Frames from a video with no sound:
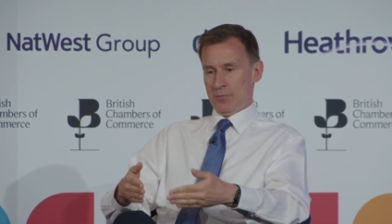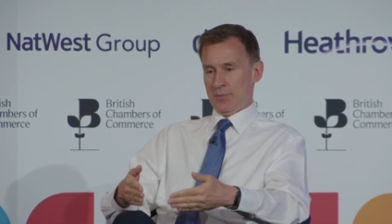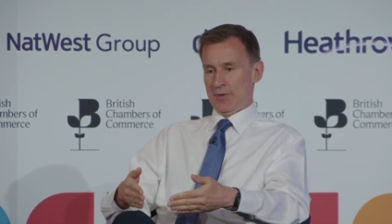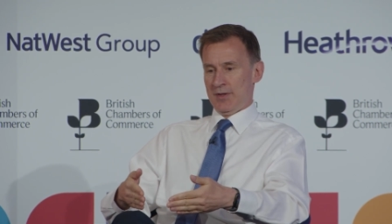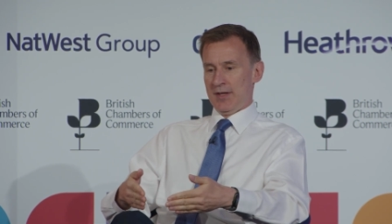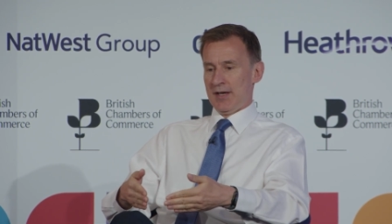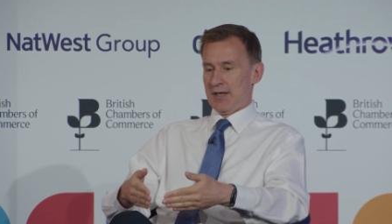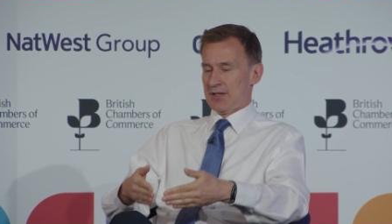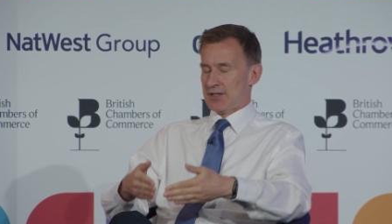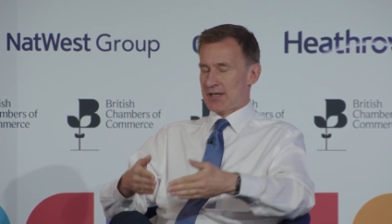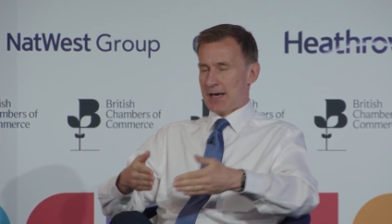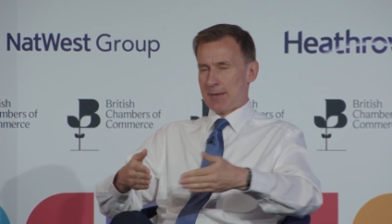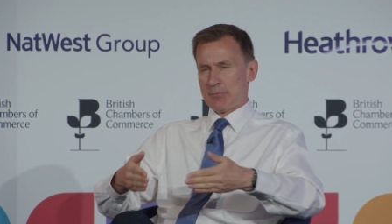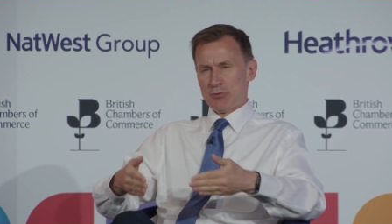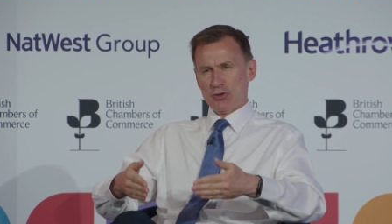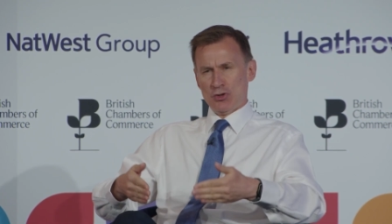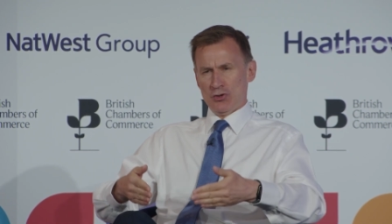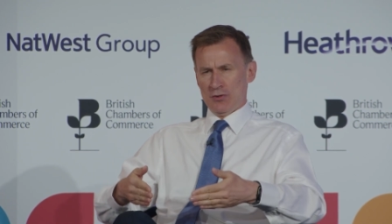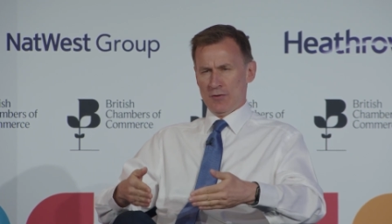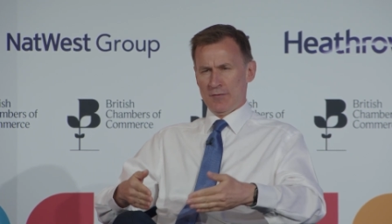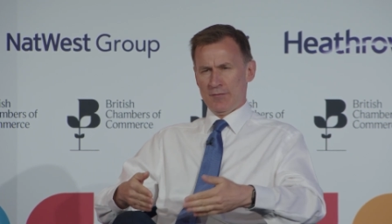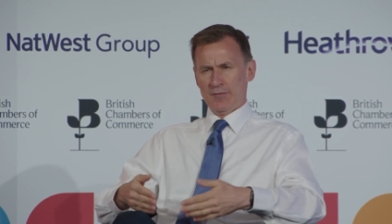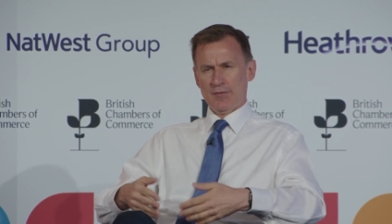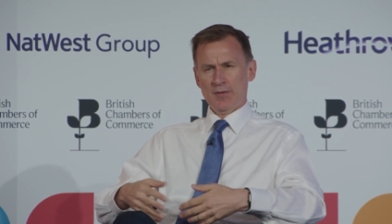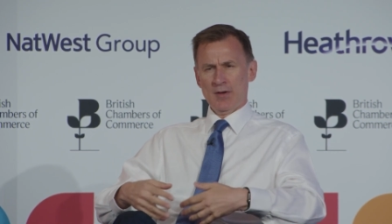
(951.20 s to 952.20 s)
with the
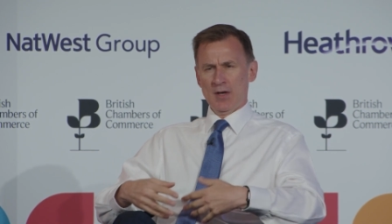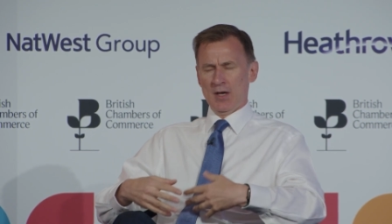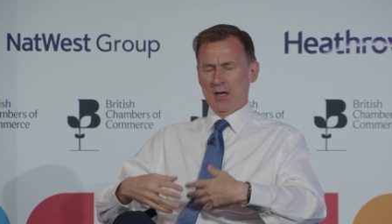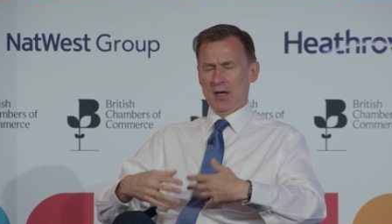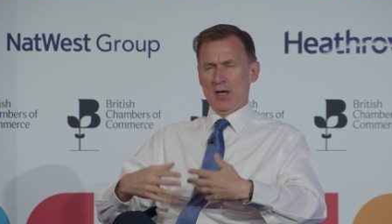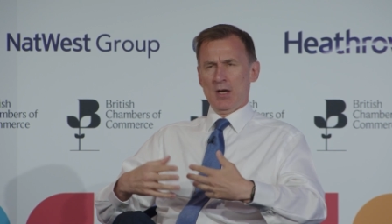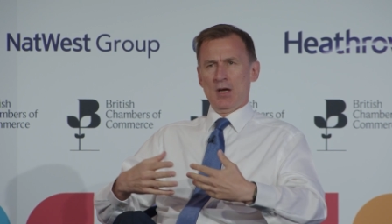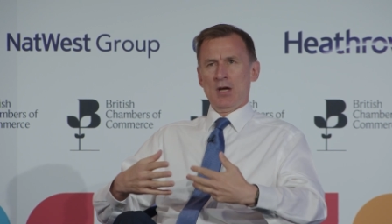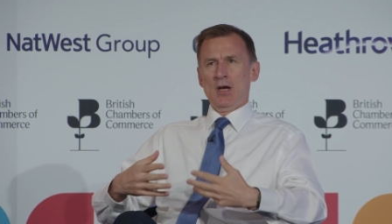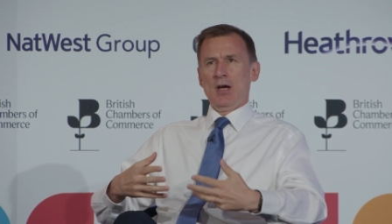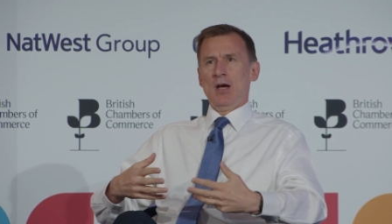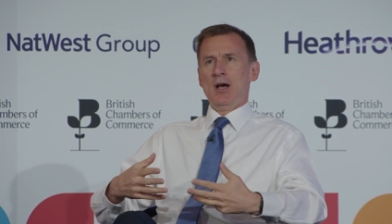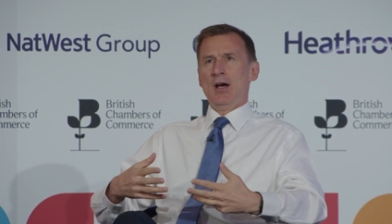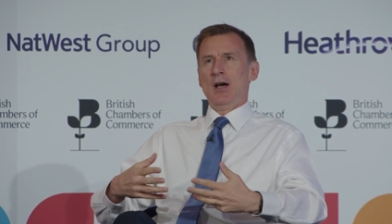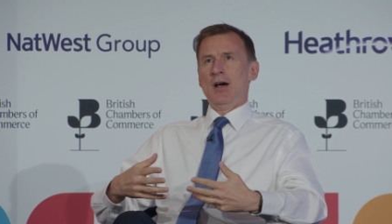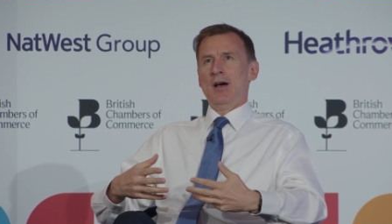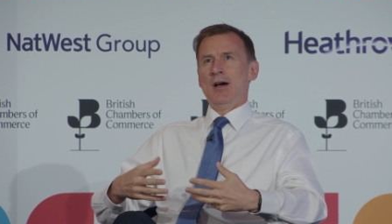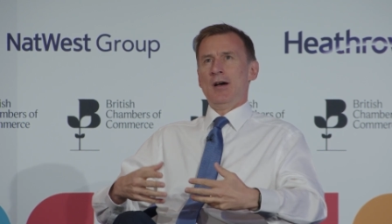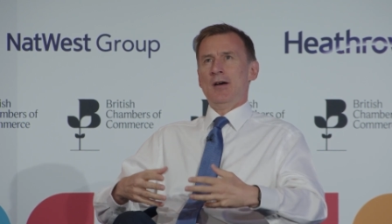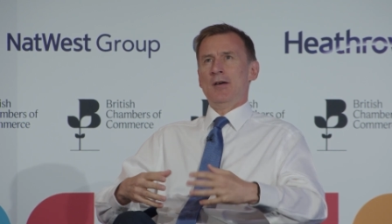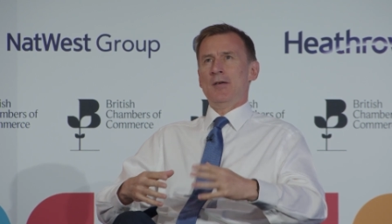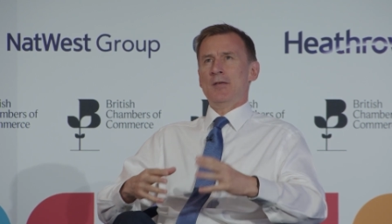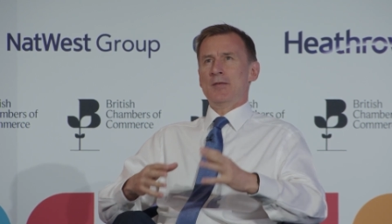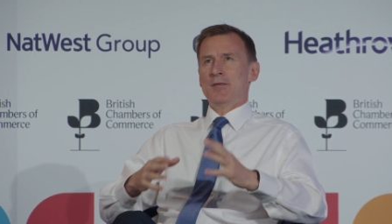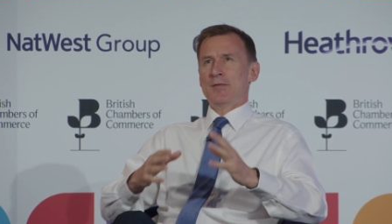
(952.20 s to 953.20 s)
exception of
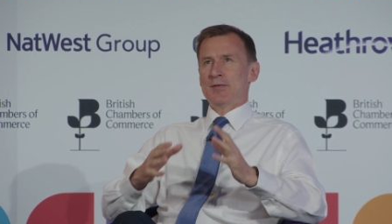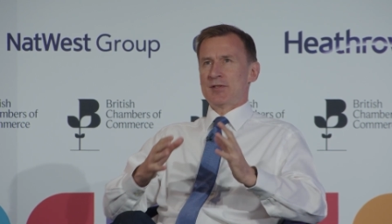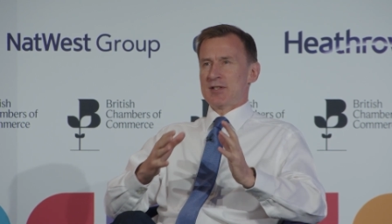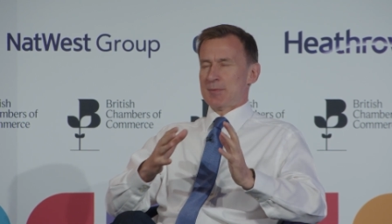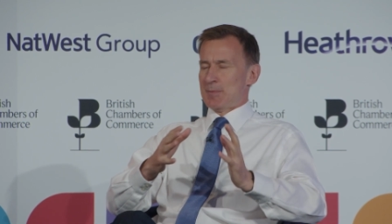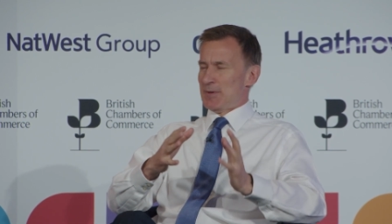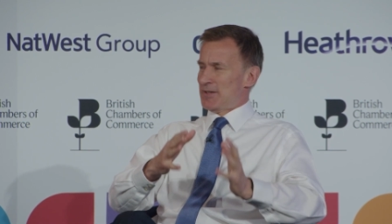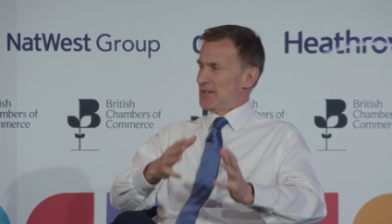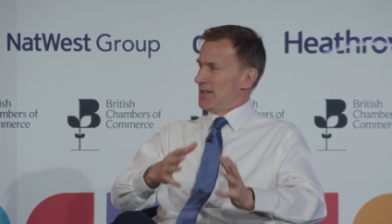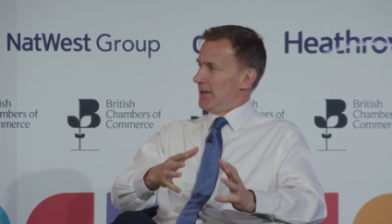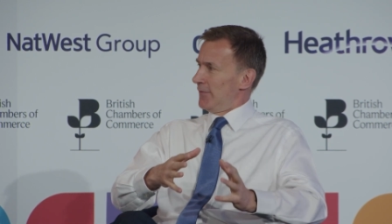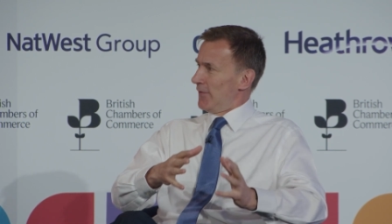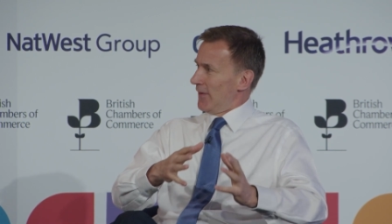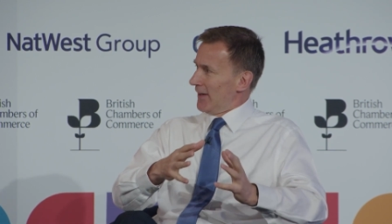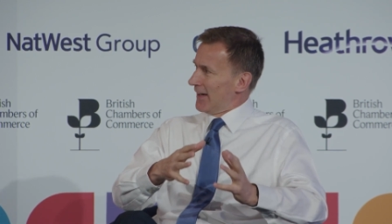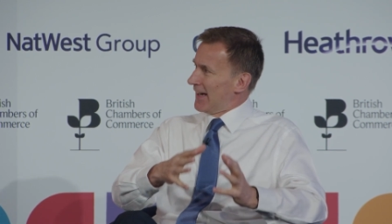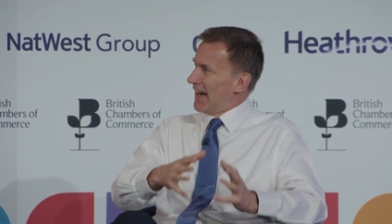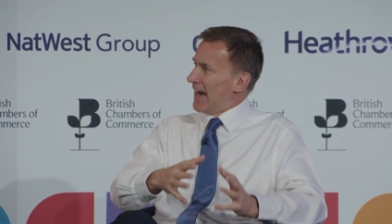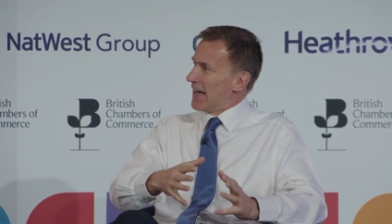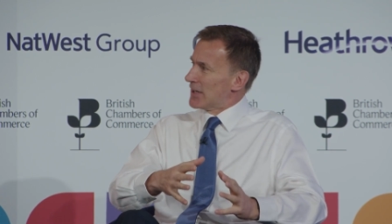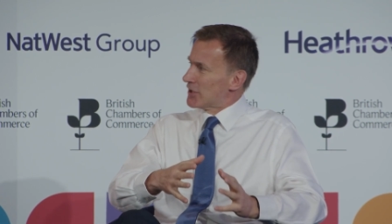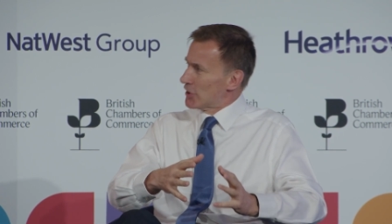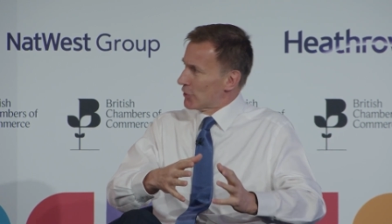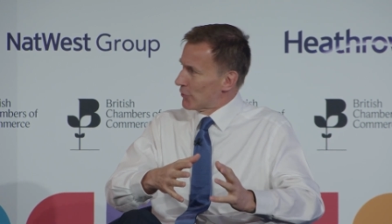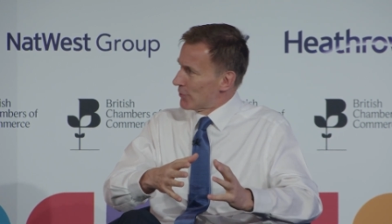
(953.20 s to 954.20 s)
specific
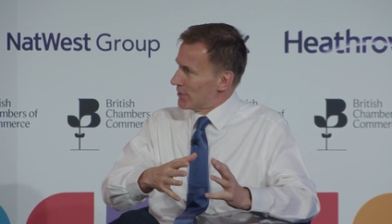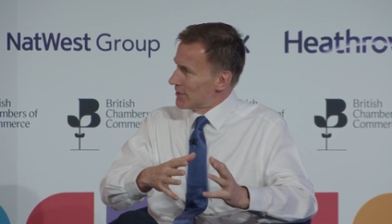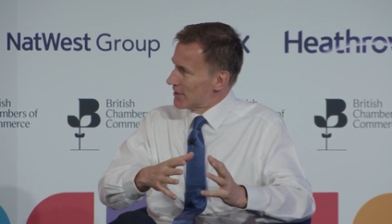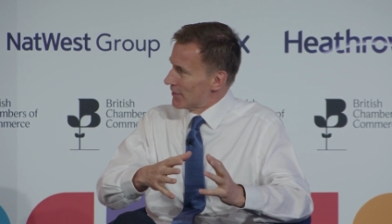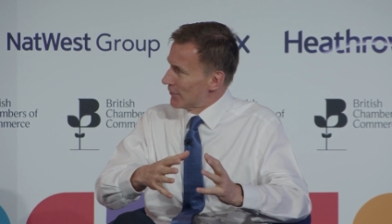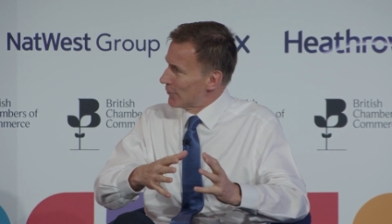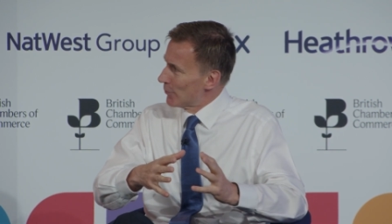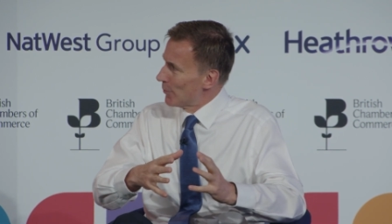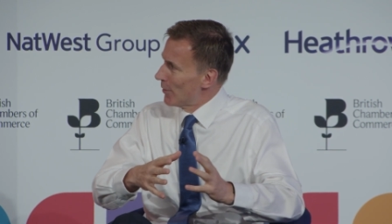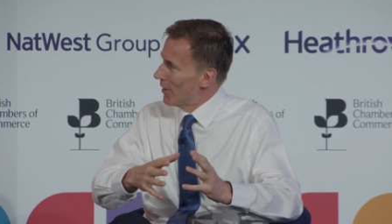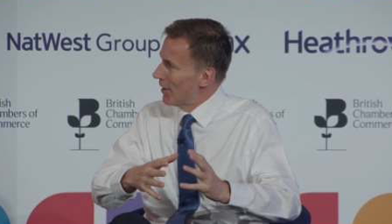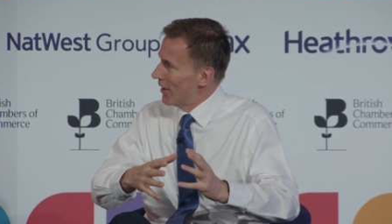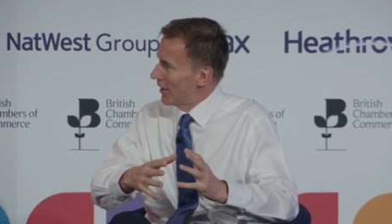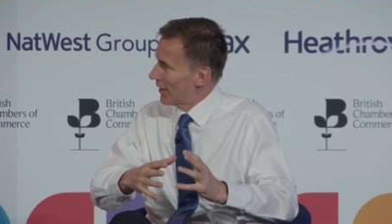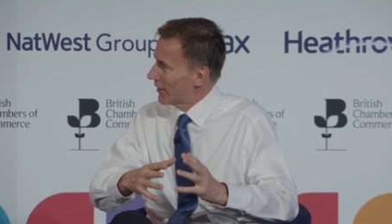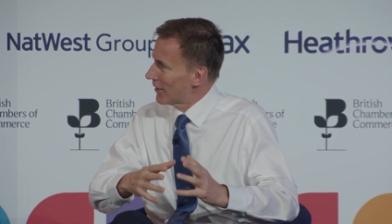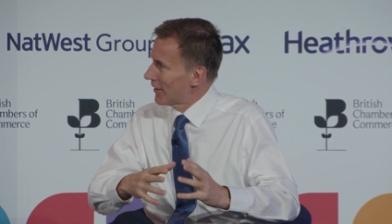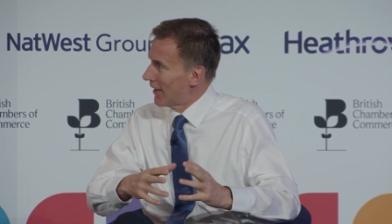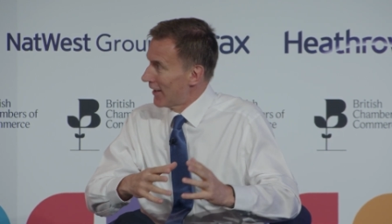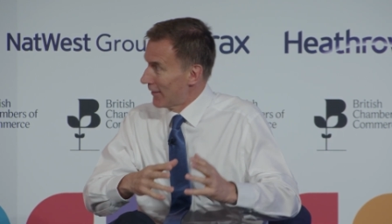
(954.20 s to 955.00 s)
categories of work,